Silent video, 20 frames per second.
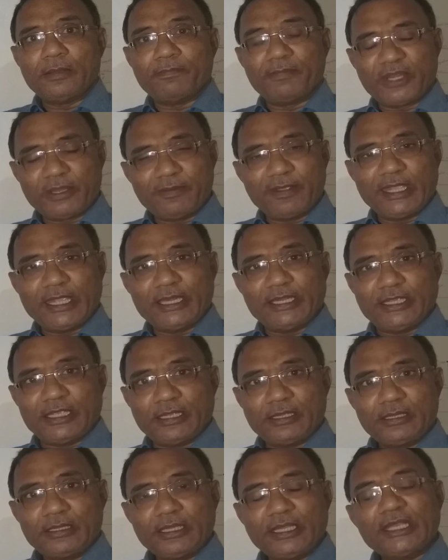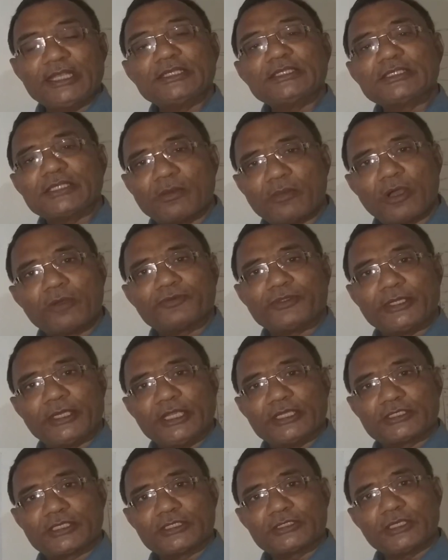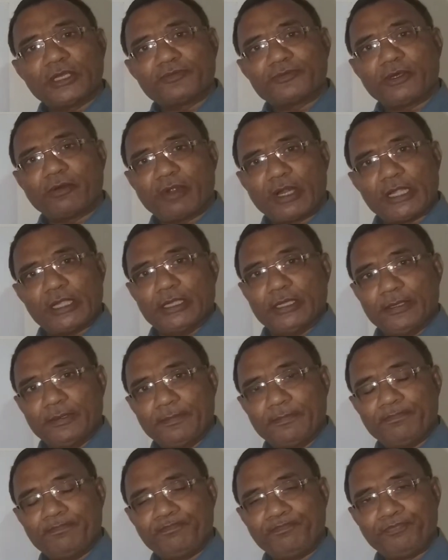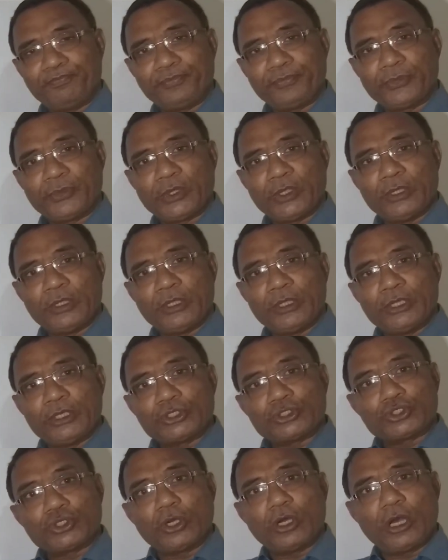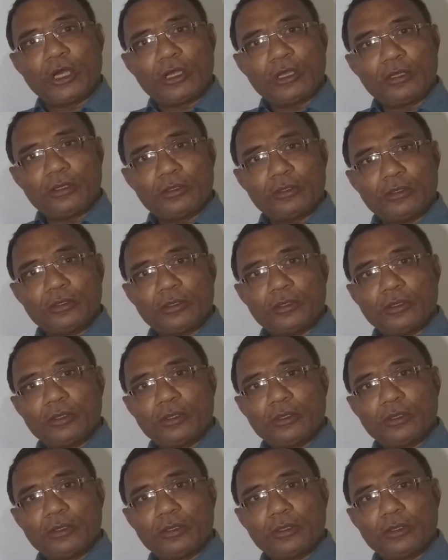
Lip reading: prevailing in some of the nations of the world. So,